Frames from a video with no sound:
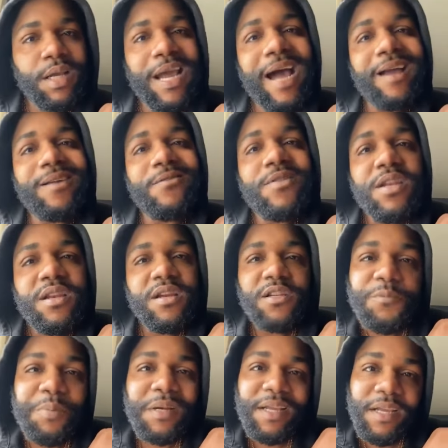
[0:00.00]
Y'all the only
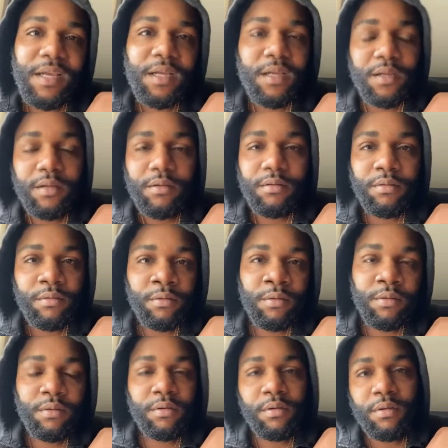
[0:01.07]
niggas playing.
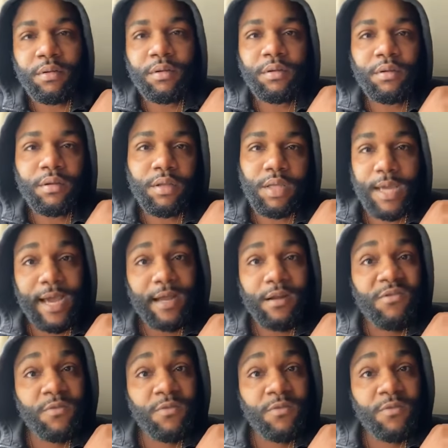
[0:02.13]
Y'all the